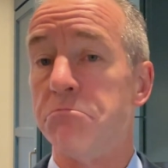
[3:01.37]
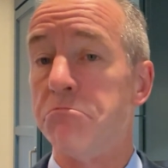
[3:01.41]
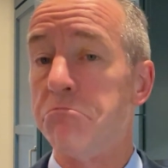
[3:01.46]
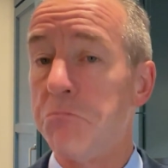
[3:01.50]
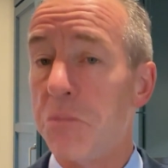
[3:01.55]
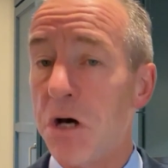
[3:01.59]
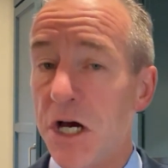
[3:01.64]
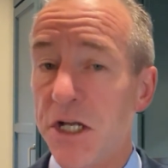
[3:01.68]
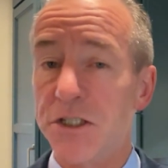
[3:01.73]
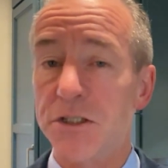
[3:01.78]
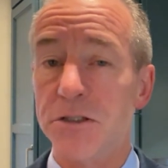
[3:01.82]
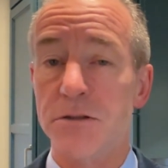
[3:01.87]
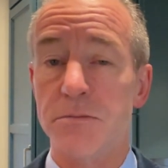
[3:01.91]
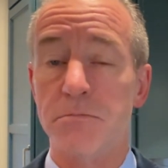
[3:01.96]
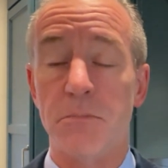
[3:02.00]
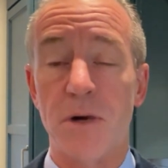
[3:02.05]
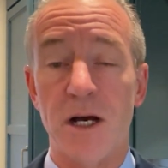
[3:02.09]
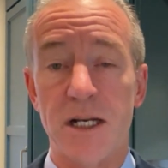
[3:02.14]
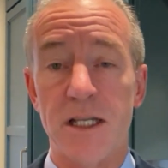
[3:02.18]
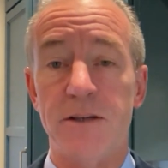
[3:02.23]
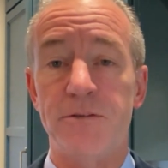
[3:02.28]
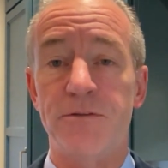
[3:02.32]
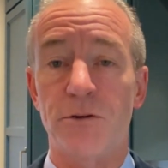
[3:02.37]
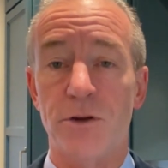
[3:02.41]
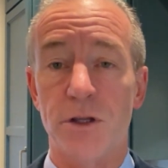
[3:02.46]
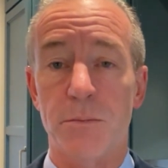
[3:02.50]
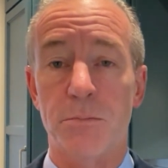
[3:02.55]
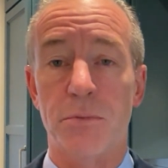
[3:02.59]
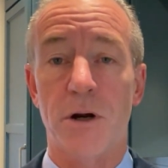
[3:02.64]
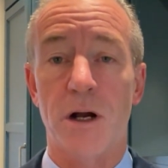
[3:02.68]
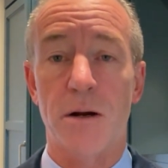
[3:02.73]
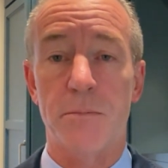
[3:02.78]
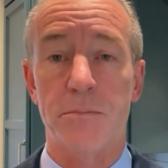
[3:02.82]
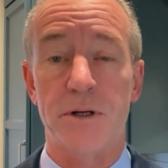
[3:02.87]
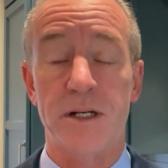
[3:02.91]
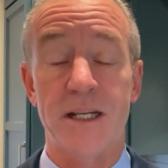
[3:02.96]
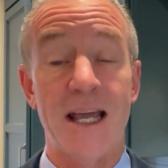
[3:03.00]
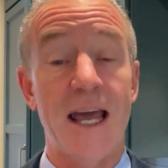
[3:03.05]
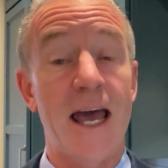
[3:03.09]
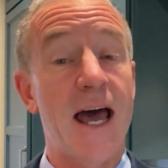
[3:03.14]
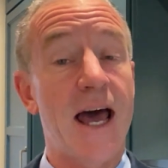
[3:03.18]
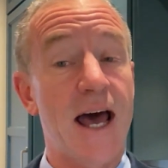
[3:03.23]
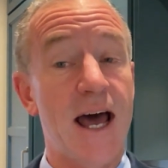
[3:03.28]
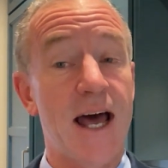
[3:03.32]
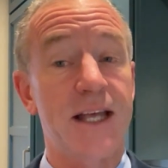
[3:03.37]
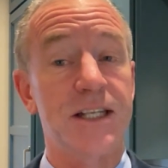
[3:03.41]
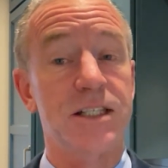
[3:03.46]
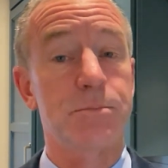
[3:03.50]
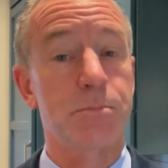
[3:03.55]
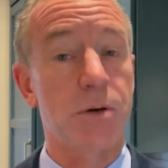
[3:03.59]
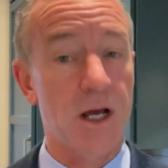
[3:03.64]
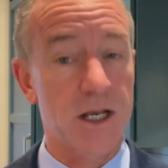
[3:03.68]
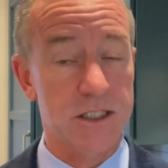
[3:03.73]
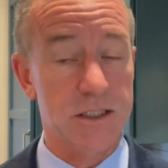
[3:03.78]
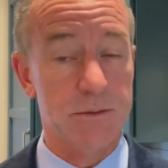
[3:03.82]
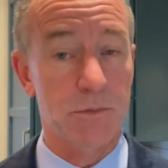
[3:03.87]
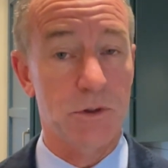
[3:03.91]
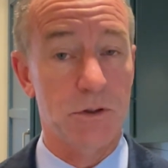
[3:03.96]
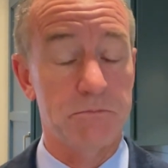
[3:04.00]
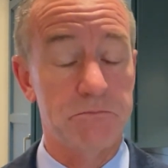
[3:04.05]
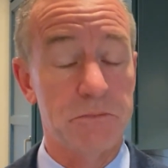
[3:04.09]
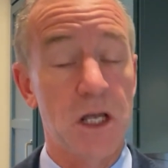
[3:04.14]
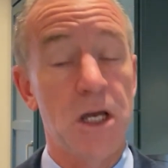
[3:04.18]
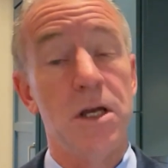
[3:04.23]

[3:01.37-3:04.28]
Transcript: much money for the property as possible.